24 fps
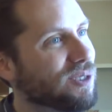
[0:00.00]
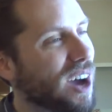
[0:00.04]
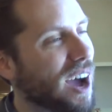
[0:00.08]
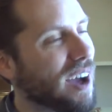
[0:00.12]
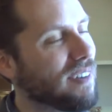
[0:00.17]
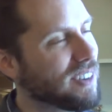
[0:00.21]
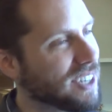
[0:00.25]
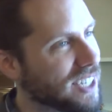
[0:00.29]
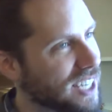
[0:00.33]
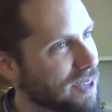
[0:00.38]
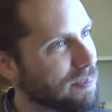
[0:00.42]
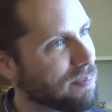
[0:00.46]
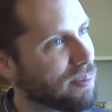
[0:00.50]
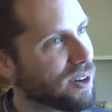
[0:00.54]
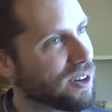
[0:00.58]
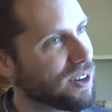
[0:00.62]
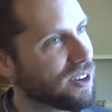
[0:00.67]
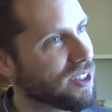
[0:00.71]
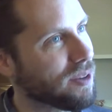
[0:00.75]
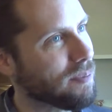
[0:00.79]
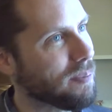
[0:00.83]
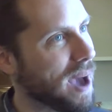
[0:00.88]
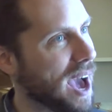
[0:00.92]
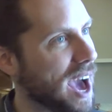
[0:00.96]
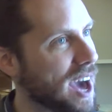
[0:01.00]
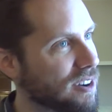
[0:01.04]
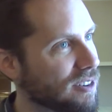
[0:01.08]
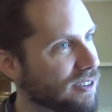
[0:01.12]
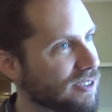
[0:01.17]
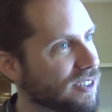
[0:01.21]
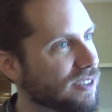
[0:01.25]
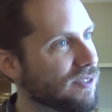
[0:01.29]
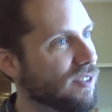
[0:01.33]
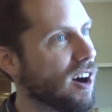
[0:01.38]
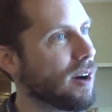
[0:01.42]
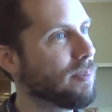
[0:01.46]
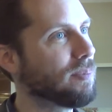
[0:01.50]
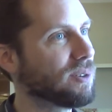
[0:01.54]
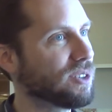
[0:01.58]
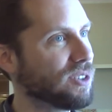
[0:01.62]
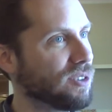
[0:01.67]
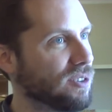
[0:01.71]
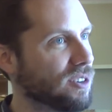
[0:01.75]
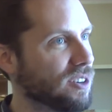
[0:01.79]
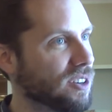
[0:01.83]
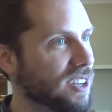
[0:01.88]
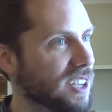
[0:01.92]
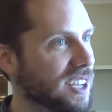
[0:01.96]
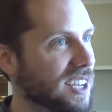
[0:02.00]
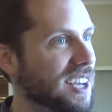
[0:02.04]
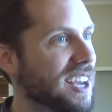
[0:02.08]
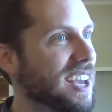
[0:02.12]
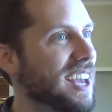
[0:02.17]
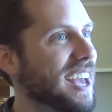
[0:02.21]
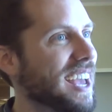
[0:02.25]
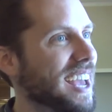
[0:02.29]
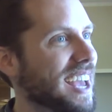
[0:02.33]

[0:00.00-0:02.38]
diving deeper into the patterns of opportunity